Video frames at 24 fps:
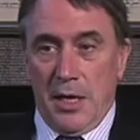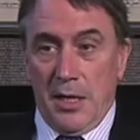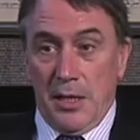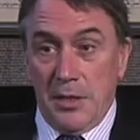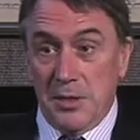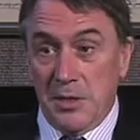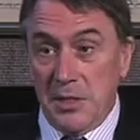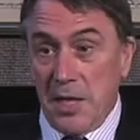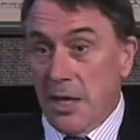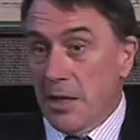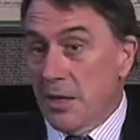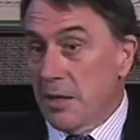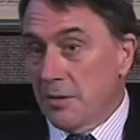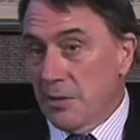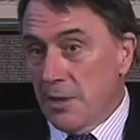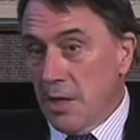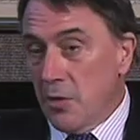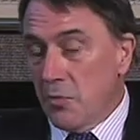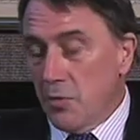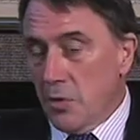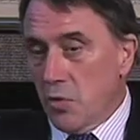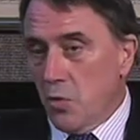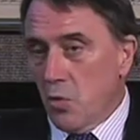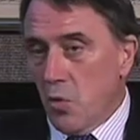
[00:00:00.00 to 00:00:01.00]
Second,
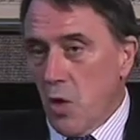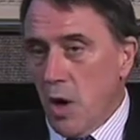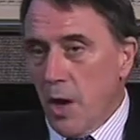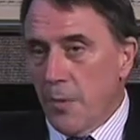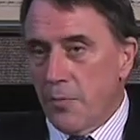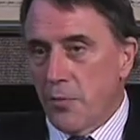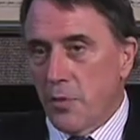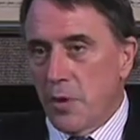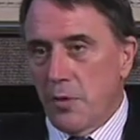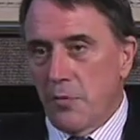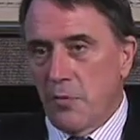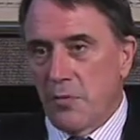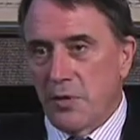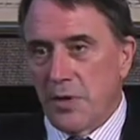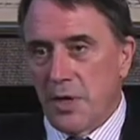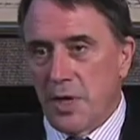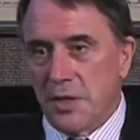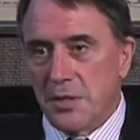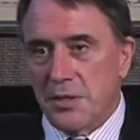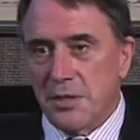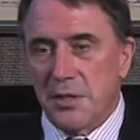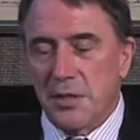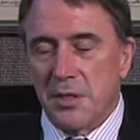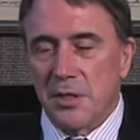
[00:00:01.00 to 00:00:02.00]
they would cooperate with
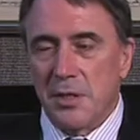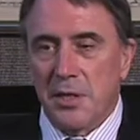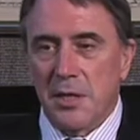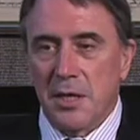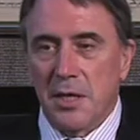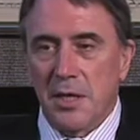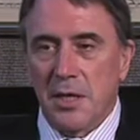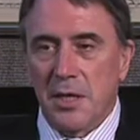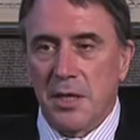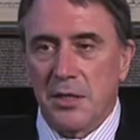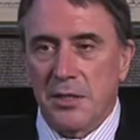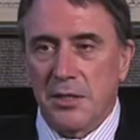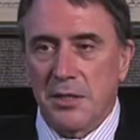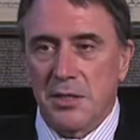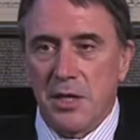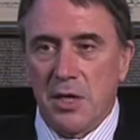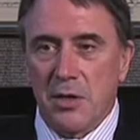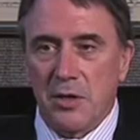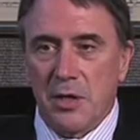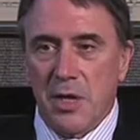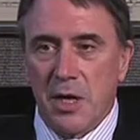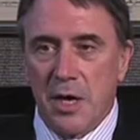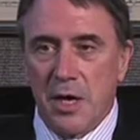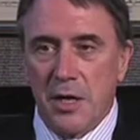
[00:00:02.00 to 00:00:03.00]
us against
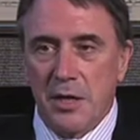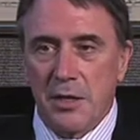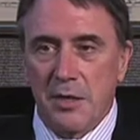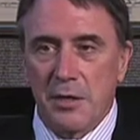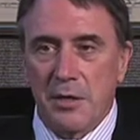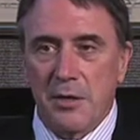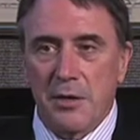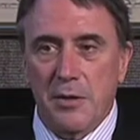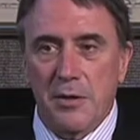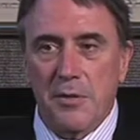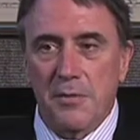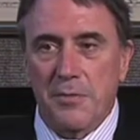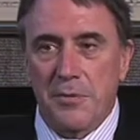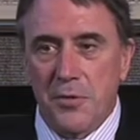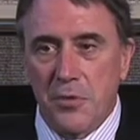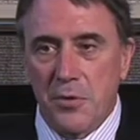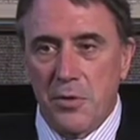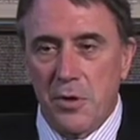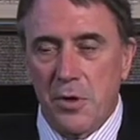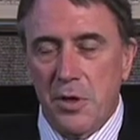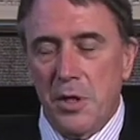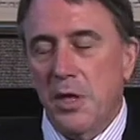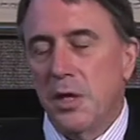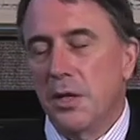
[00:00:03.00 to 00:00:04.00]
Al-Qaeda.
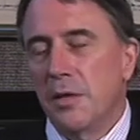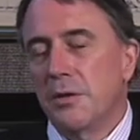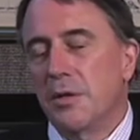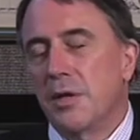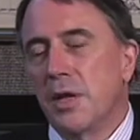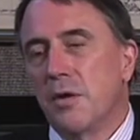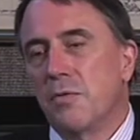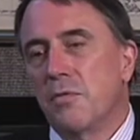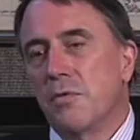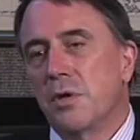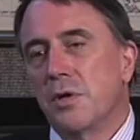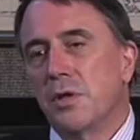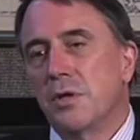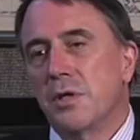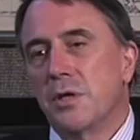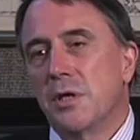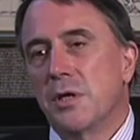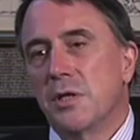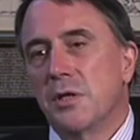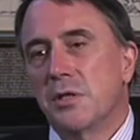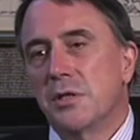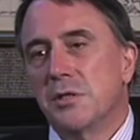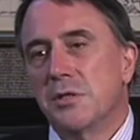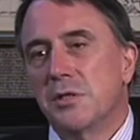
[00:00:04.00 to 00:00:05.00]
Third, they would
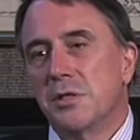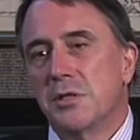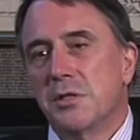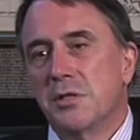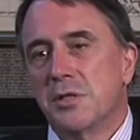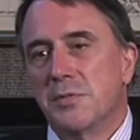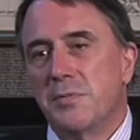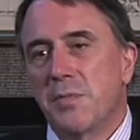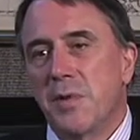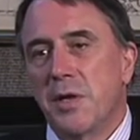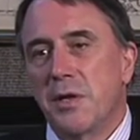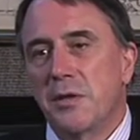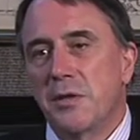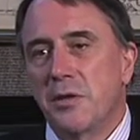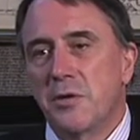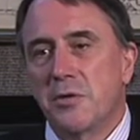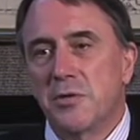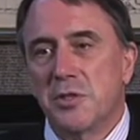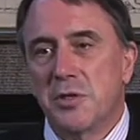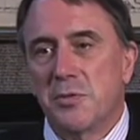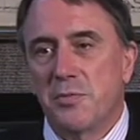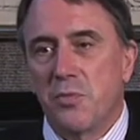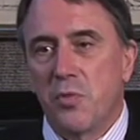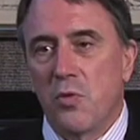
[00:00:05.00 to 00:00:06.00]
suspend
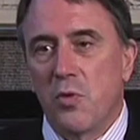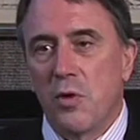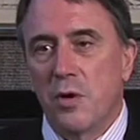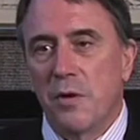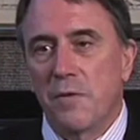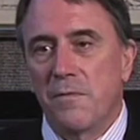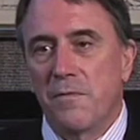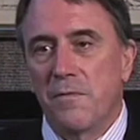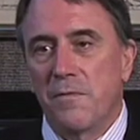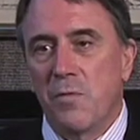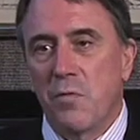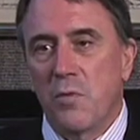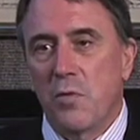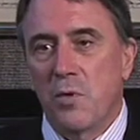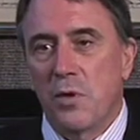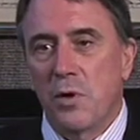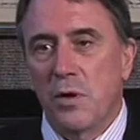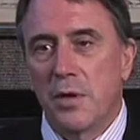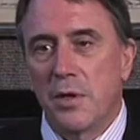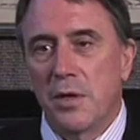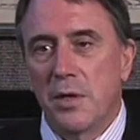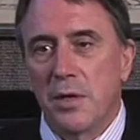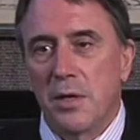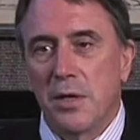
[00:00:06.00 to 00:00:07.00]
their support
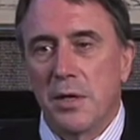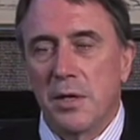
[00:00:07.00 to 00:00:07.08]
for